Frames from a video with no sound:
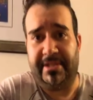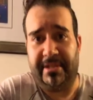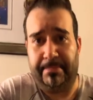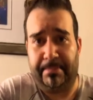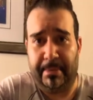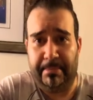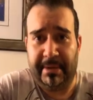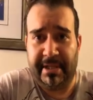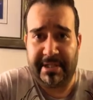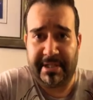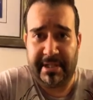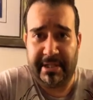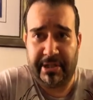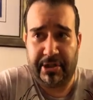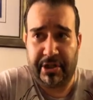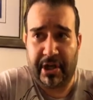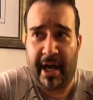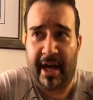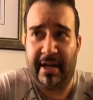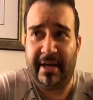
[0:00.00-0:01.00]
as a publicity
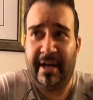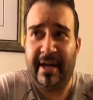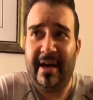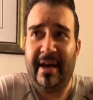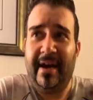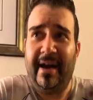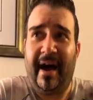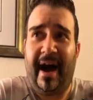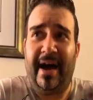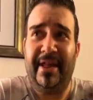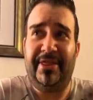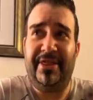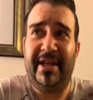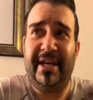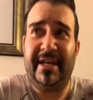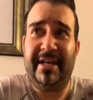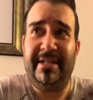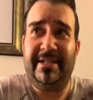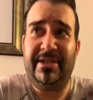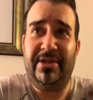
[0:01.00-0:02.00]
shot, I
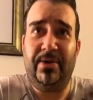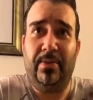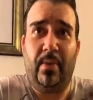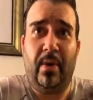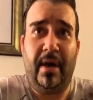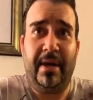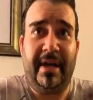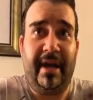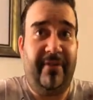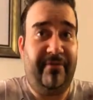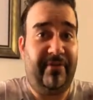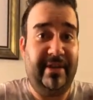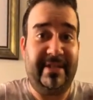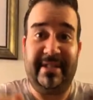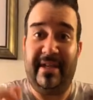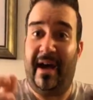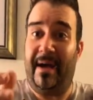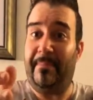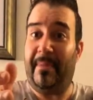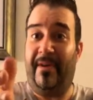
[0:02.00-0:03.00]
think it's the one, if
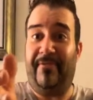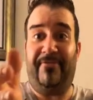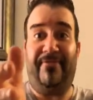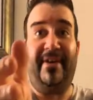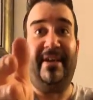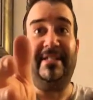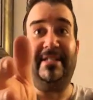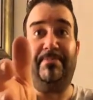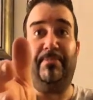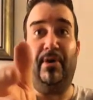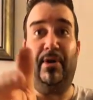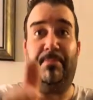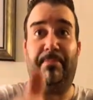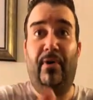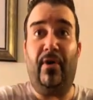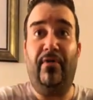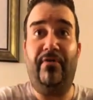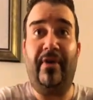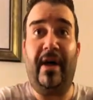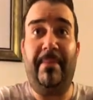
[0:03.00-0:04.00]
it's not my Facebook
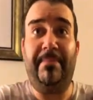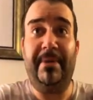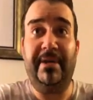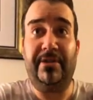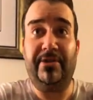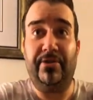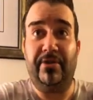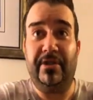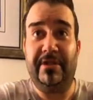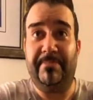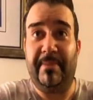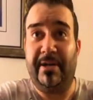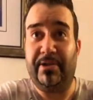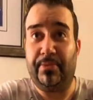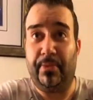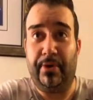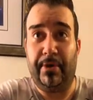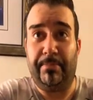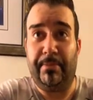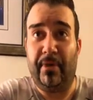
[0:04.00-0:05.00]
profile picture, it's my
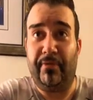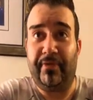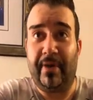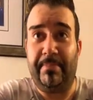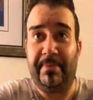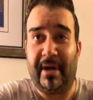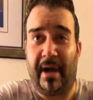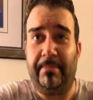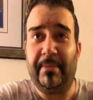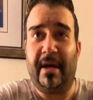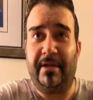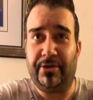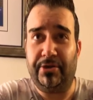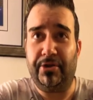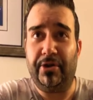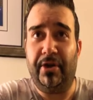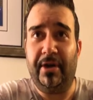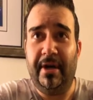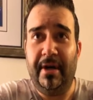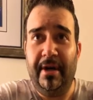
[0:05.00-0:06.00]
Twitter profile picture, I'm not
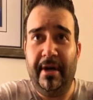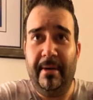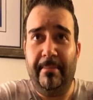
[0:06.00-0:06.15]
sure,